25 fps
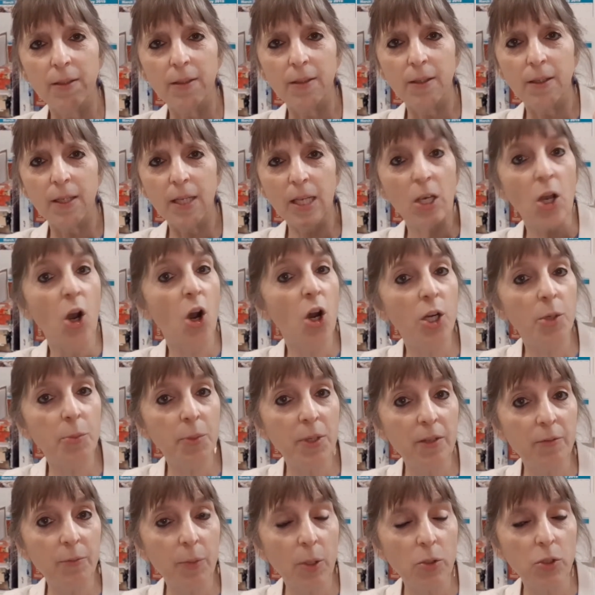
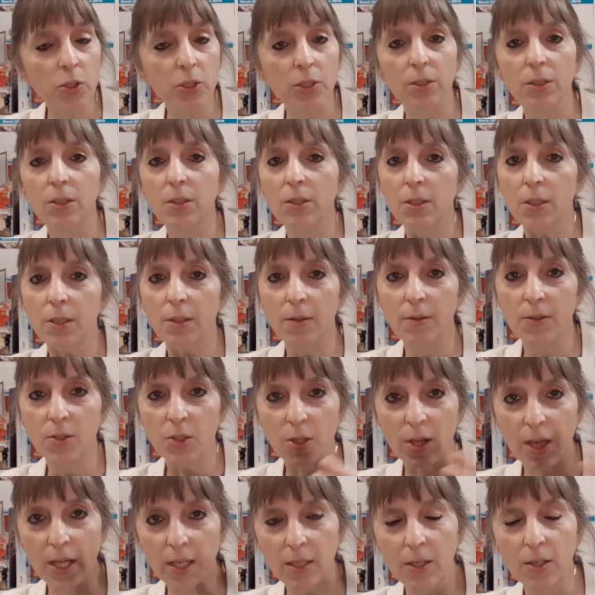economy of motion, so
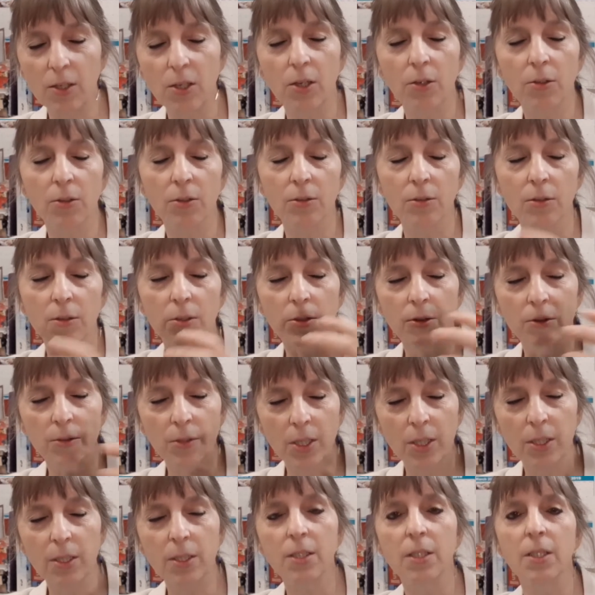that you're
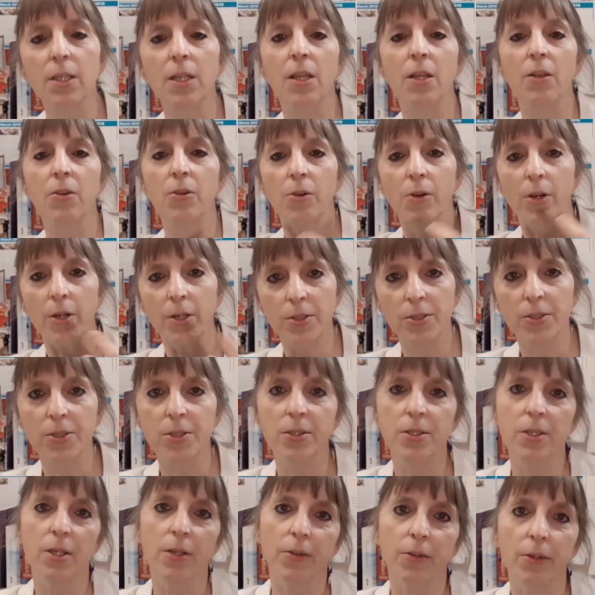not sitting there, your audience is
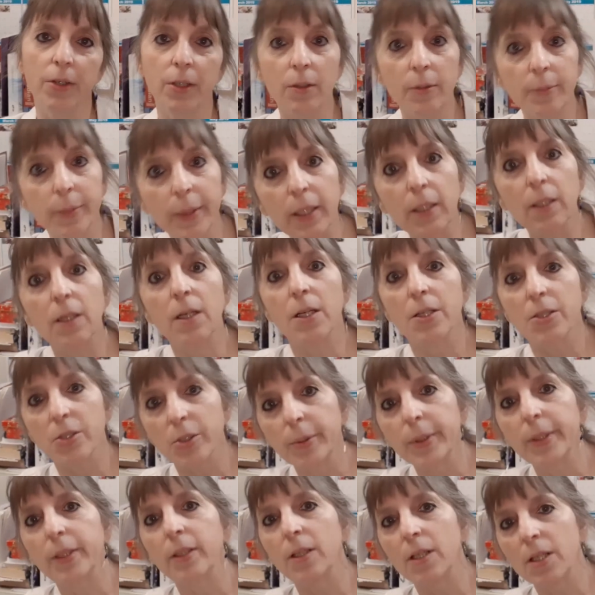sitting there going, oh my gosh,
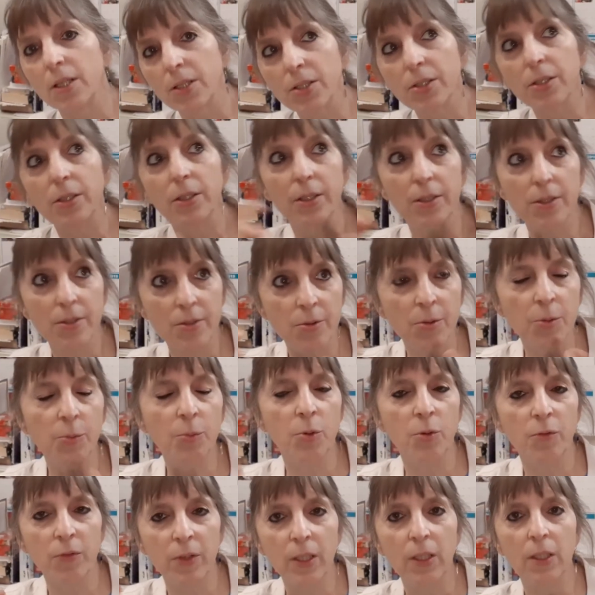they're
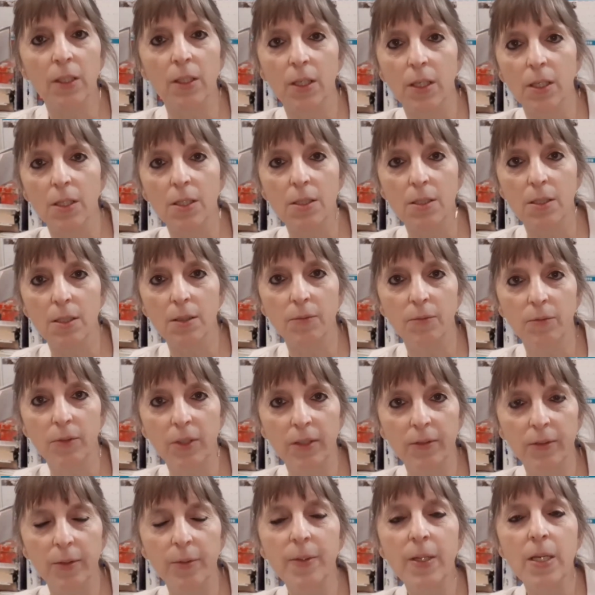moving kids and
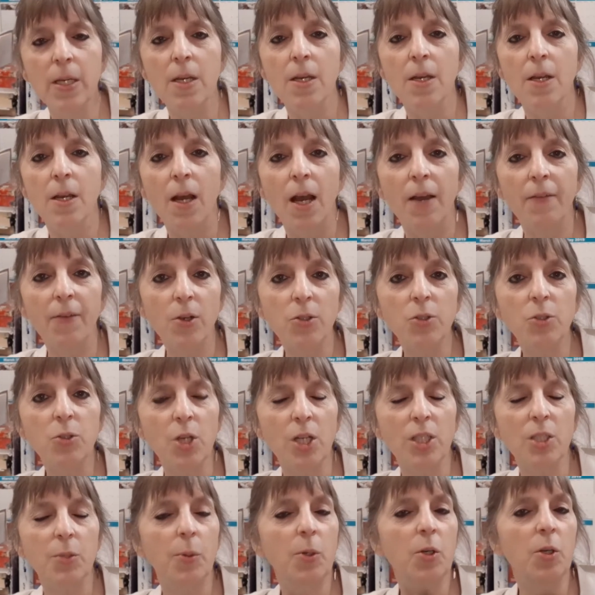whatever. I've also
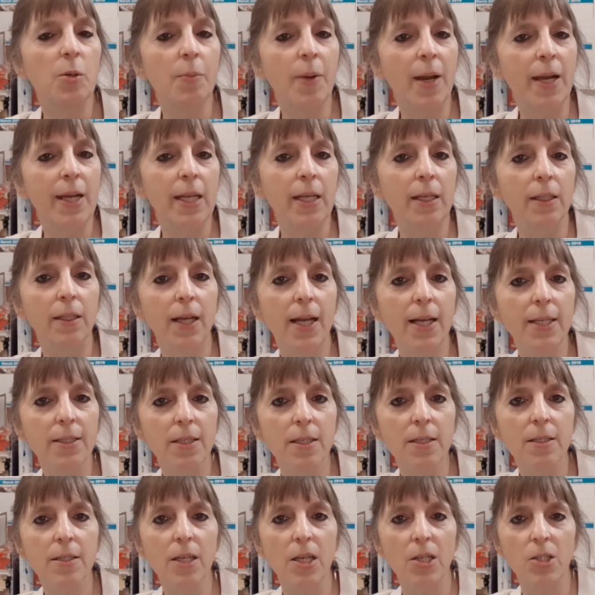talked about combining
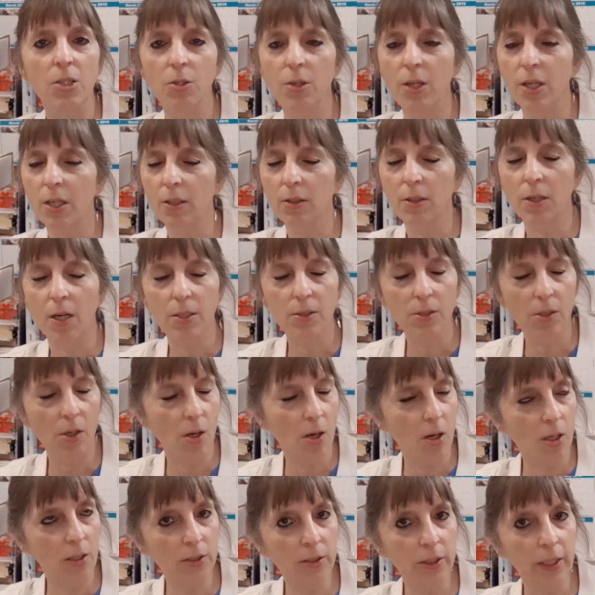classes. I do that across
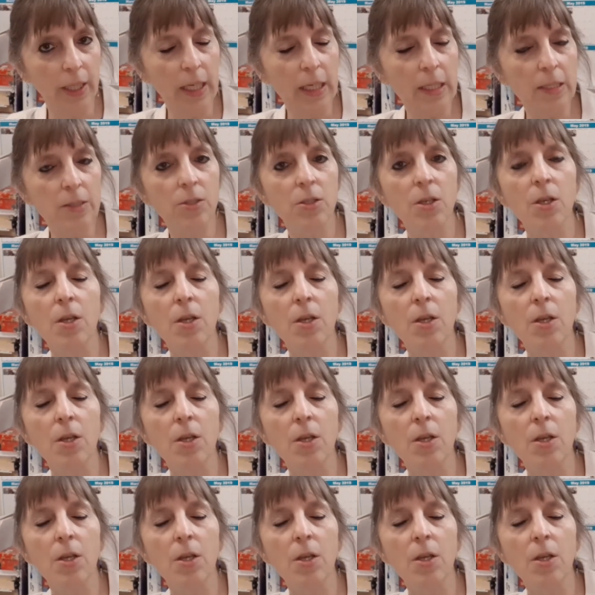all grades.